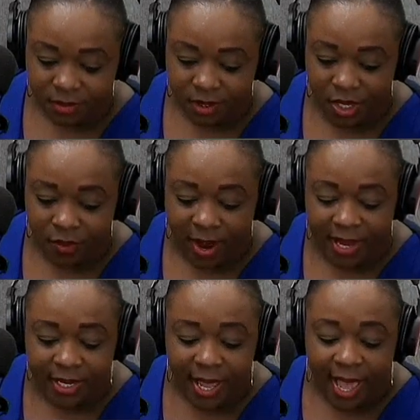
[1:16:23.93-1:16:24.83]
All
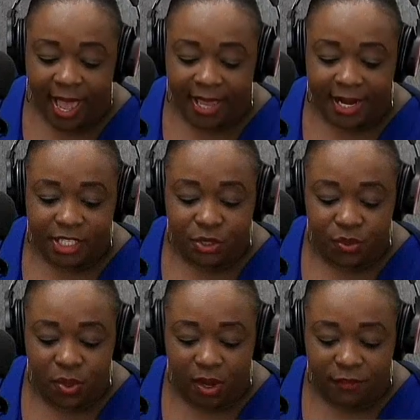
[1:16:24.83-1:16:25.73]
right. And I
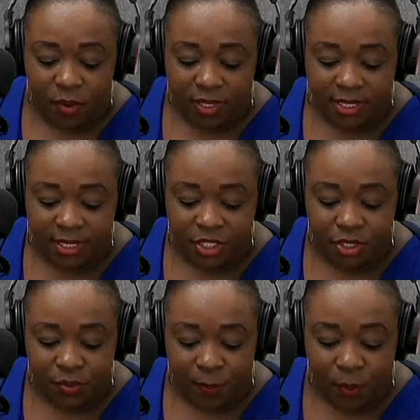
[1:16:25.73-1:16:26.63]
do, of course, need
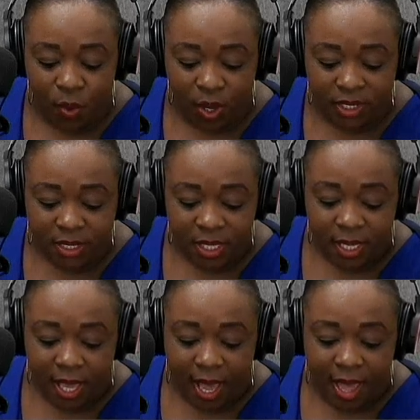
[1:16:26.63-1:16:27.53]
to report
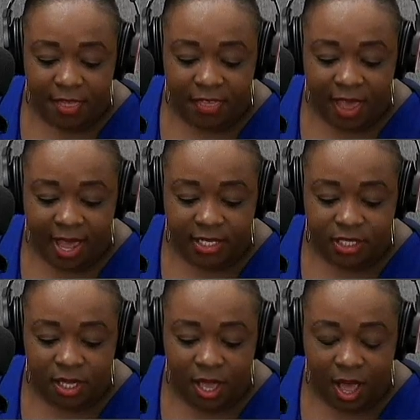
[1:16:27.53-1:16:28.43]
that
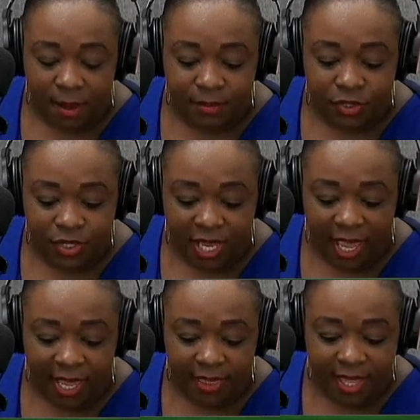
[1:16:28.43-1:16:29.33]

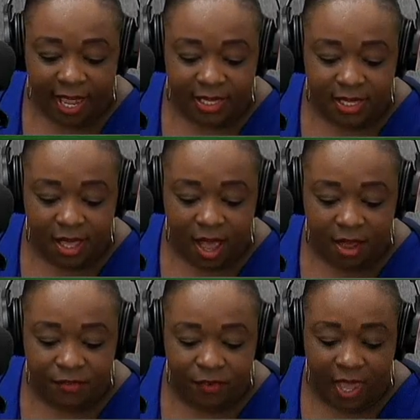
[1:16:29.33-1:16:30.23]
today, 9th
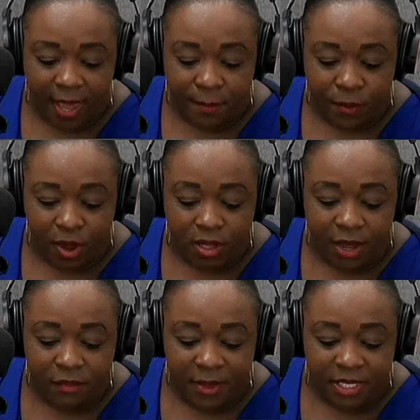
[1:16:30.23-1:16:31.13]
of April,
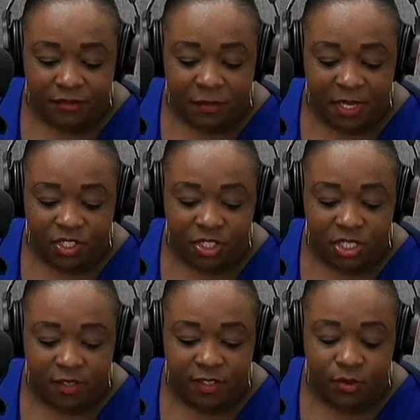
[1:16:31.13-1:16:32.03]
Government Information
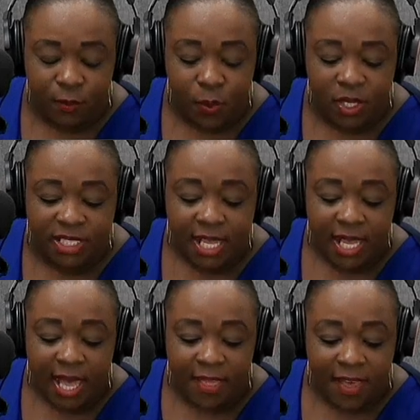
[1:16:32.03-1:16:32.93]
Service reports
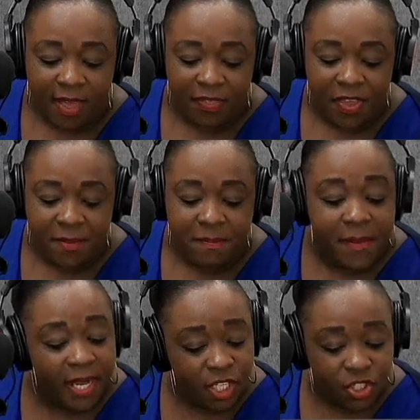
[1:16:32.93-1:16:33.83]
that the
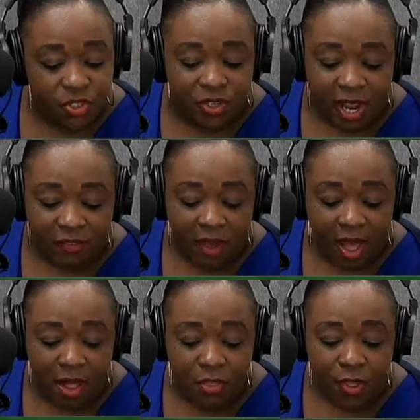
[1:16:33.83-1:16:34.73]
Ministry of
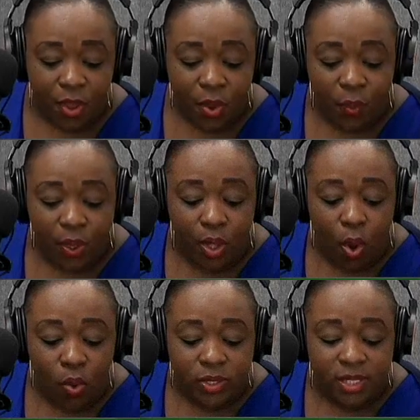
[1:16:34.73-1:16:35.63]
Health will
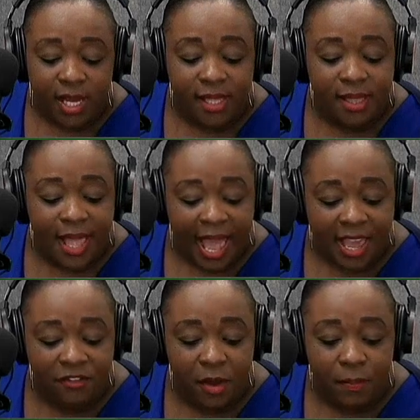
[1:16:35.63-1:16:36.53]
host a
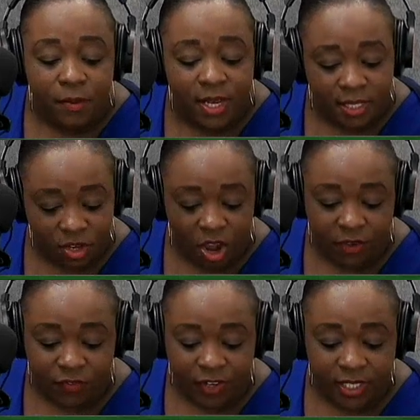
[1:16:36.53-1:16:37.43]
live press
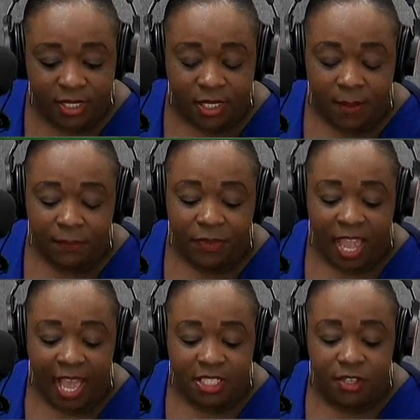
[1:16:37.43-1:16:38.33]
conference
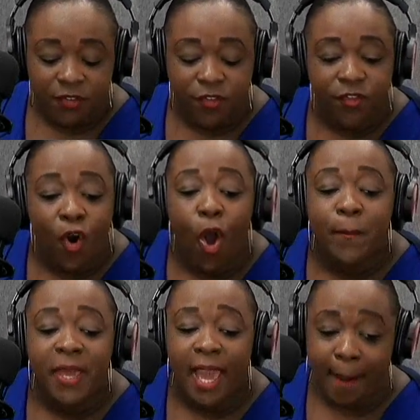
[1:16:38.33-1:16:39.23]
at 4
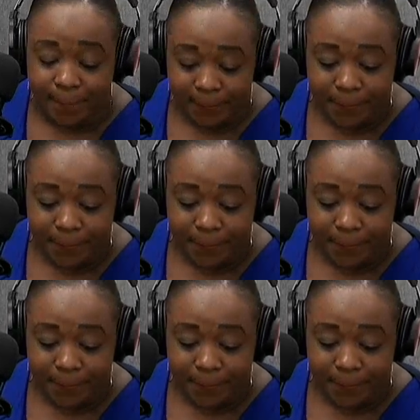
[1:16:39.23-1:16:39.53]
p.m.